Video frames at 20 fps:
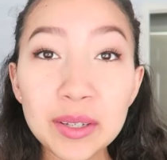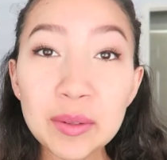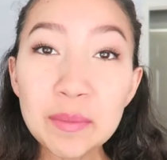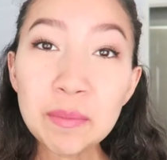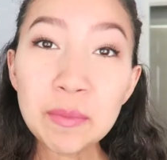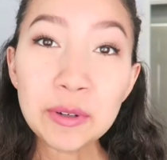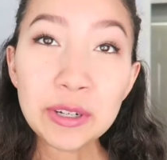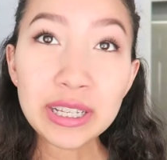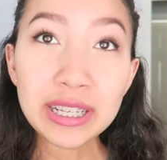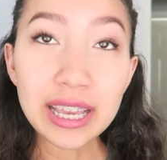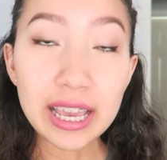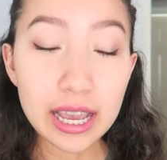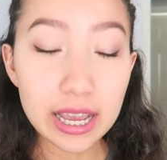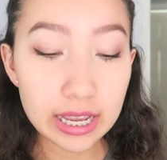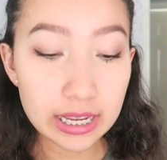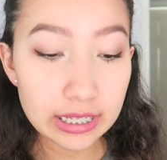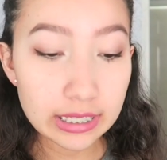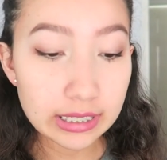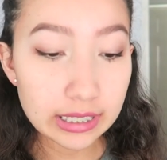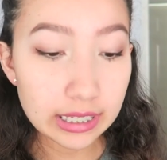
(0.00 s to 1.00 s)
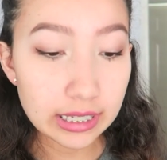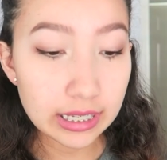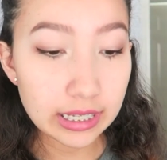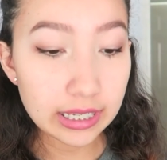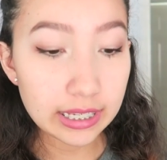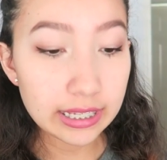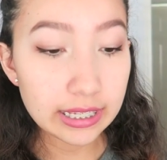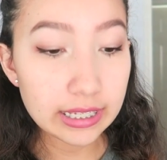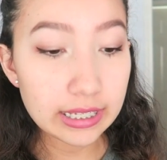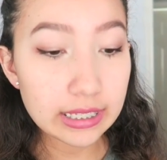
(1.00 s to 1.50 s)
Good morning guys,
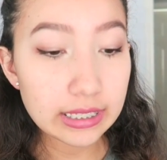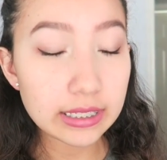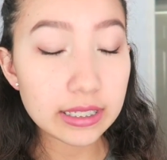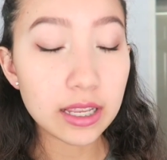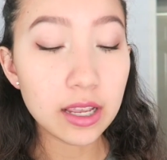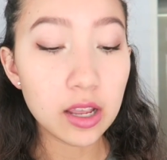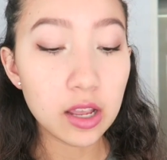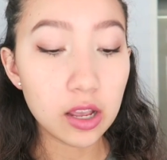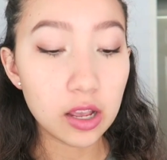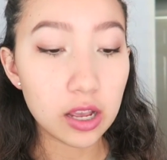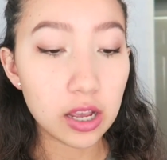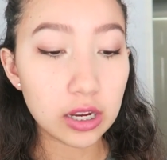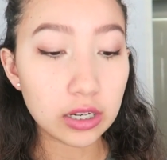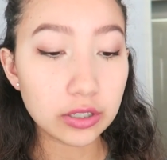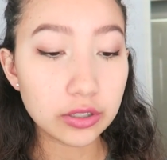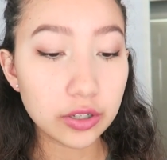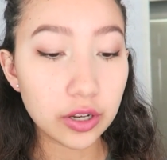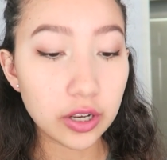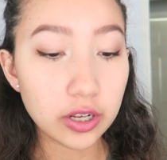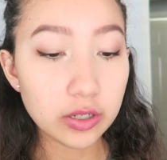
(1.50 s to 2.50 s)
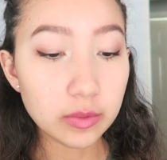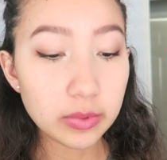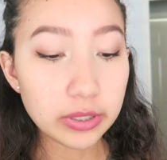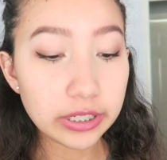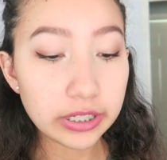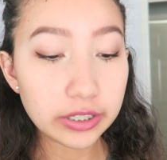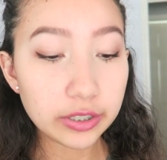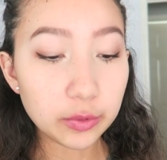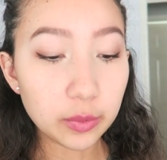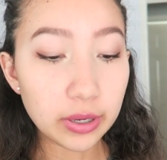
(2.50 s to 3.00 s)
it is
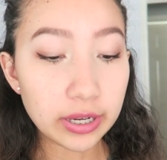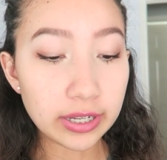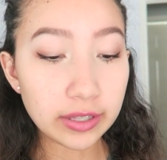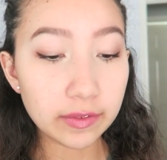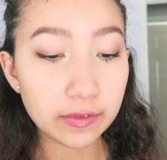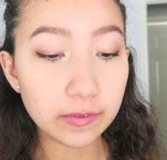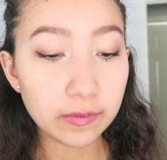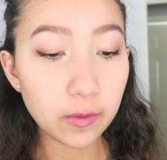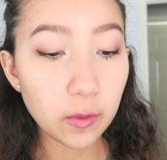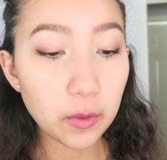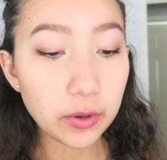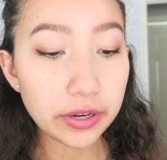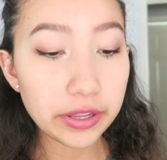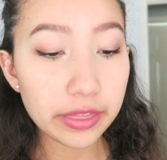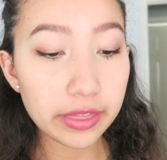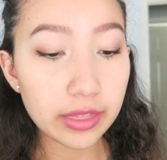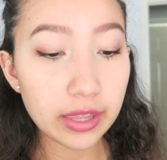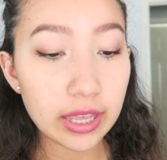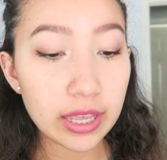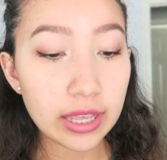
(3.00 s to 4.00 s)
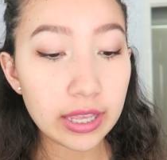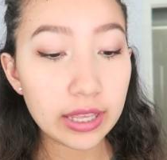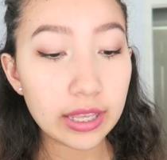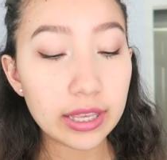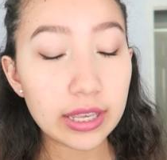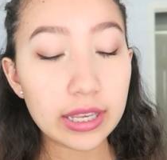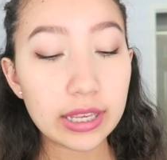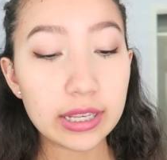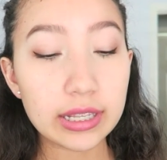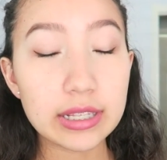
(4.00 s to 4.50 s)
October 24th,
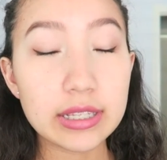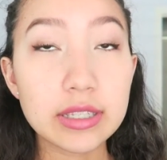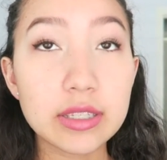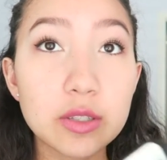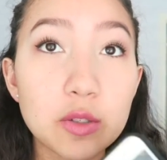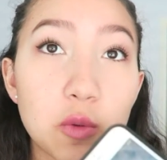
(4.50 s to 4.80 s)
it's